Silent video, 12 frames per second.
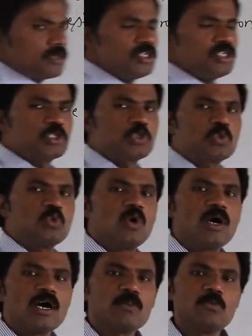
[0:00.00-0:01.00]
These two
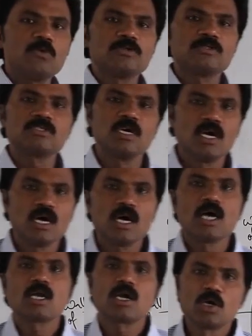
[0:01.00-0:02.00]
hormones
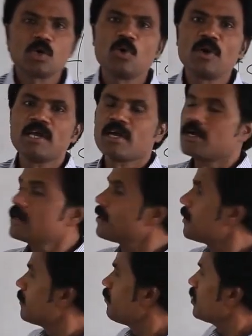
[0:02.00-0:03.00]
are controlling and
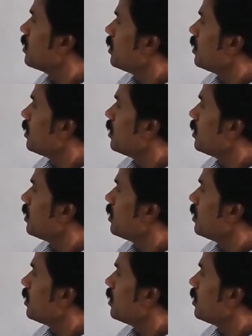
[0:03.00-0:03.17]
all.